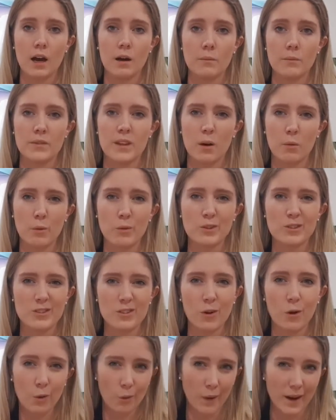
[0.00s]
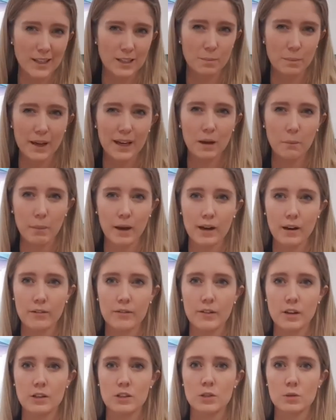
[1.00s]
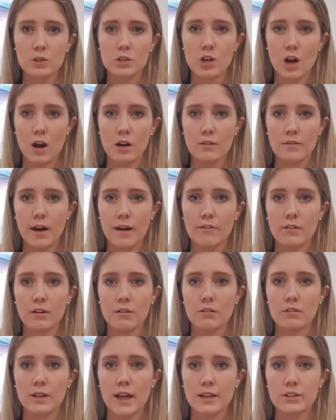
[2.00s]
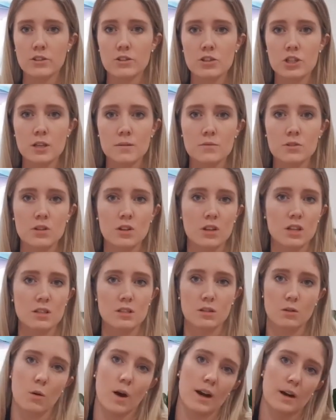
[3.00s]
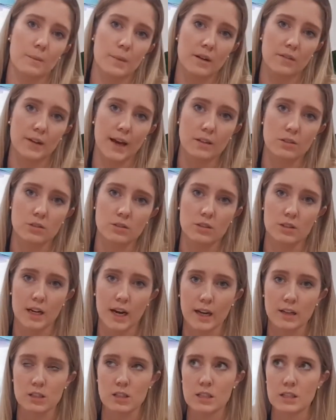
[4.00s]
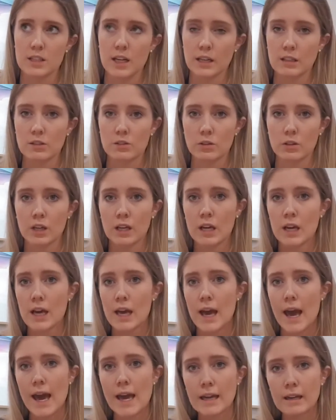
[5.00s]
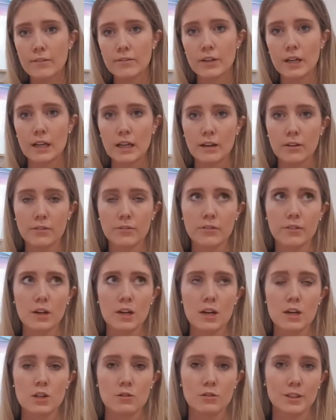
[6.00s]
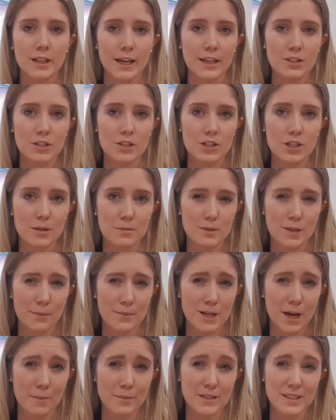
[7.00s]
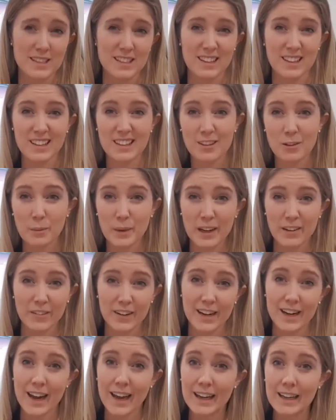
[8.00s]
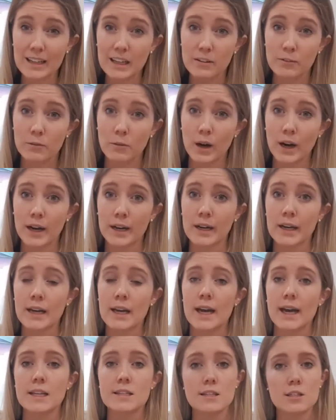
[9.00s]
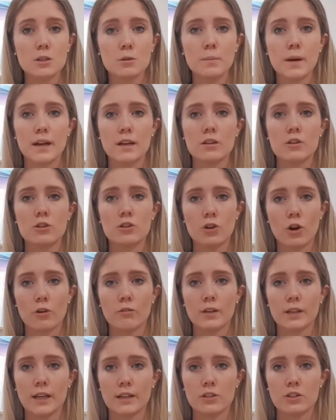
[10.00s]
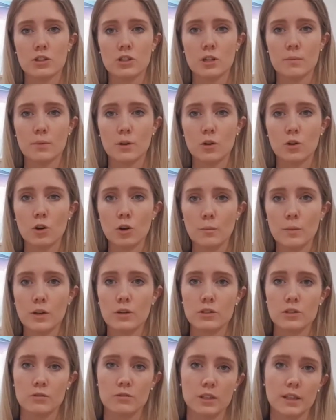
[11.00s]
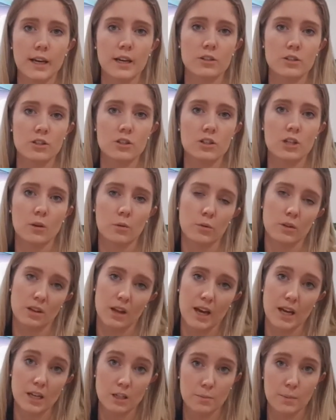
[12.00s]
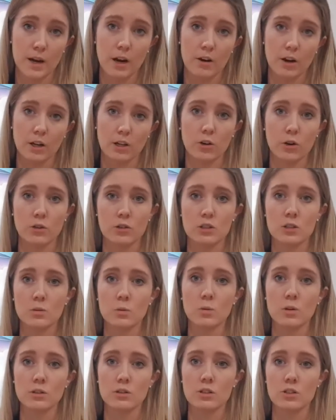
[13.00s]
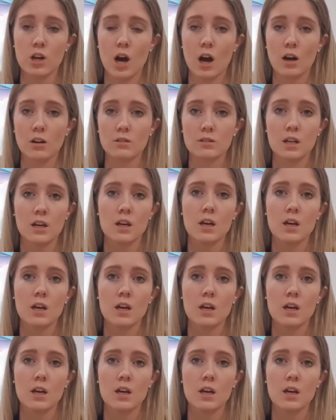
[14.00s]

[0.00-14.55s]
there will always be a benefit to a child of having a relationship. So there's quite a bit of case law that actually says, look, even if the relationship sometimes is a little bit of a negative one, it's still better than no relationship at all, because a relationship with each parent goes towards a child's